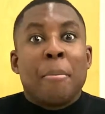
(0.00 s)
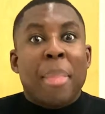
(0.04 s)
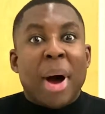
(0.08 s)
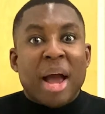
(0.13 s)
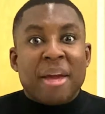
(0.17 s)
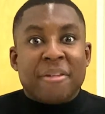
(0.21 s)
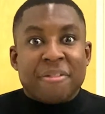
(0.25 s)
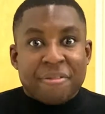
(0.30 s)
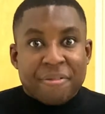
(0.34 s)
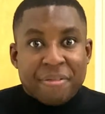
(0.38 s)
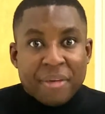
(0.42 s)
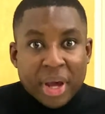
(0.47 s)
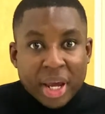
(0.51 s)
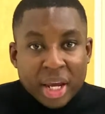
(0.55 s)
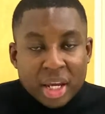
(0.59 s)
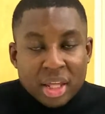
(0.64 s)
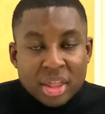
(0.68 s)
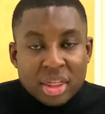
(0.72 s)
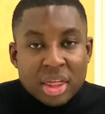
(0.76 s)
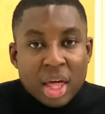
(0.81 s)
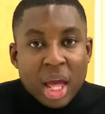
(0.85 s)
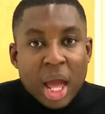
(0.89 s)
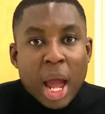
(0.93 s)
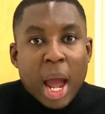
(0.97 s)
By
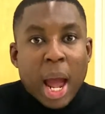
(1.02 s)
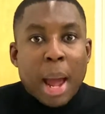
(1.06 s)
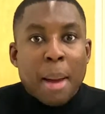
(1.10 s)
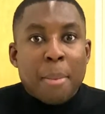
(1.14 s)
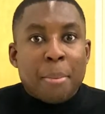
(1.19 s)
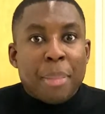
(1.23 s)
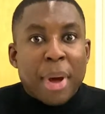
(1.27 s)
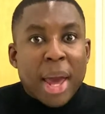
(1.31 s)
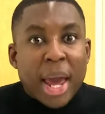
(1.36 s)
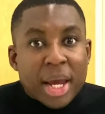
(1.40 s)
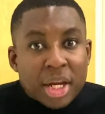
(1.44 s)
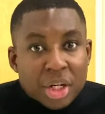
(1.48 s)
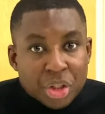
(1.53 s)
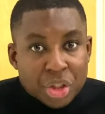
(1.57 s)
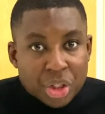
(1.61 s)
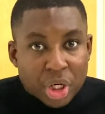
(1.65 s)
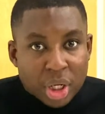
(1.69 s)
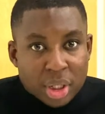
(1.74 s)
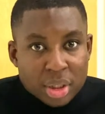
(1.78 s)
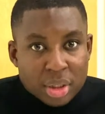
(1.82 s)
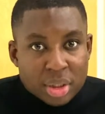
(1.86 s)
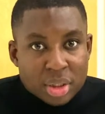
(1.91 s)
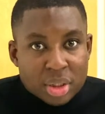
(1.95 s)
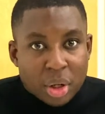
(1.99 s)
faith and
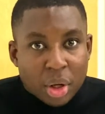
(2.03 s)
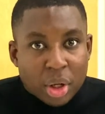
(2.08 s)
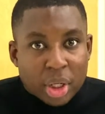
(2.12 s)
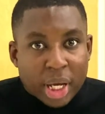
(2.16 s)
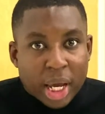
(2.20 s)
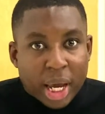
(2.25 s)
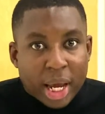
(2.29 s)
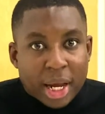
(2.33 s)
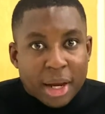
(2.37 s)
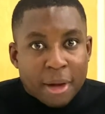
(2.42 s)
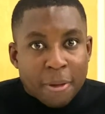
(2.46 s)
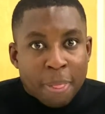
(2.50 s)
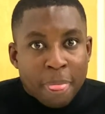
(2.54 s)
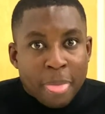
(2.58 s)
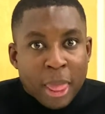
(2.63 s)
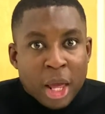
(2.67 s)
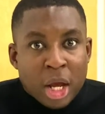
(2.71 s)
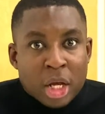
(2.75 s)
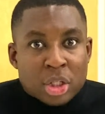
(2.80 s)
patience, okay?